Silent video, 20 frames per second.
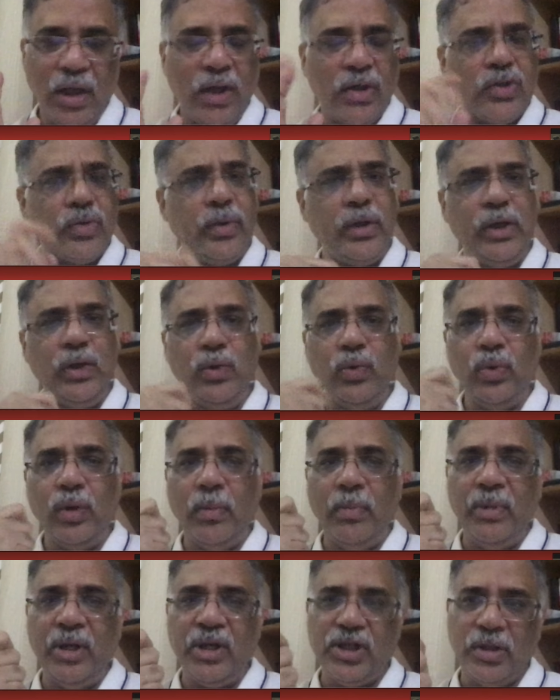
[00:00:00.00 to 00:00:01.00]
So when you do a
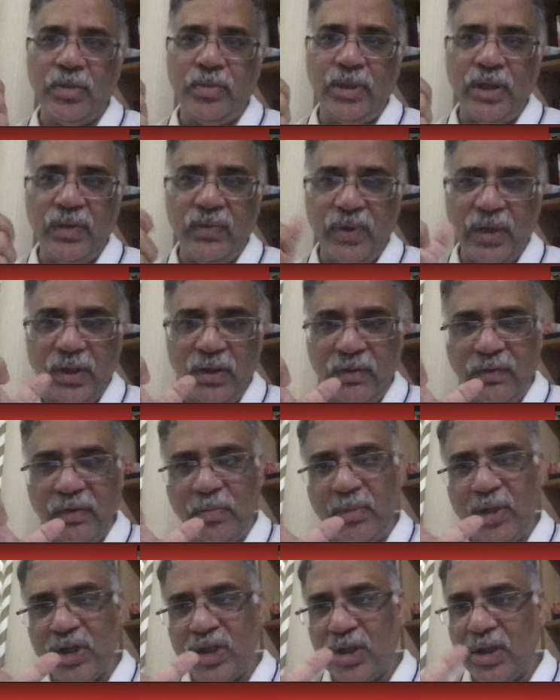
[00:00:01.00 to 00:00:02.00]
measurement, when you even
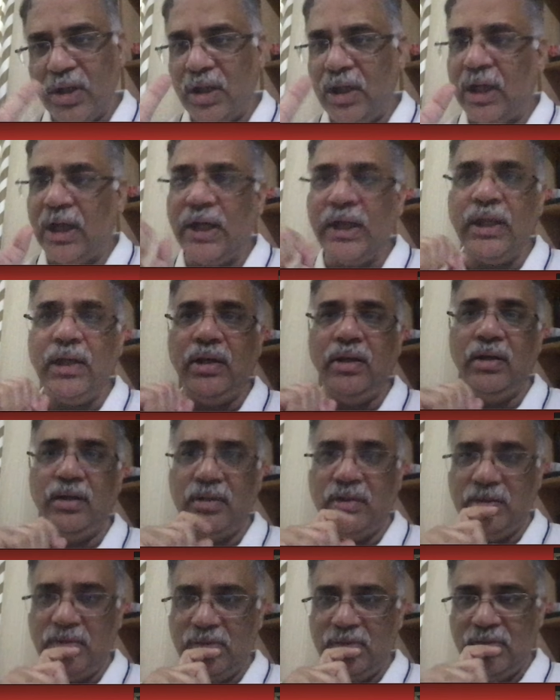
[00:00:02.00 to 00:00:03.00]
measure a line,
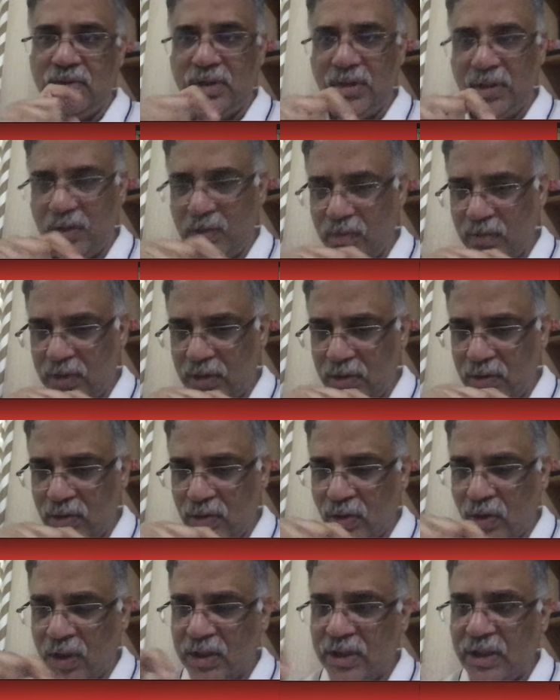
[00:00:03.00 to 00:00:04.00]
you
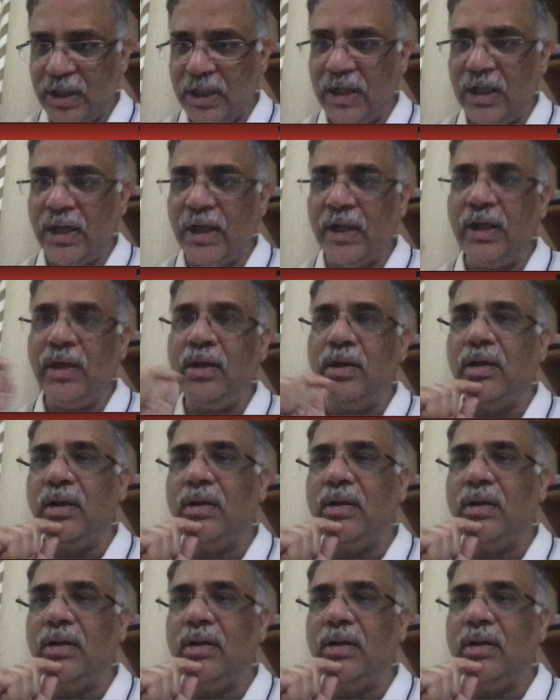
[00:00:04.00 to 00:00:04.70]
draw a straight line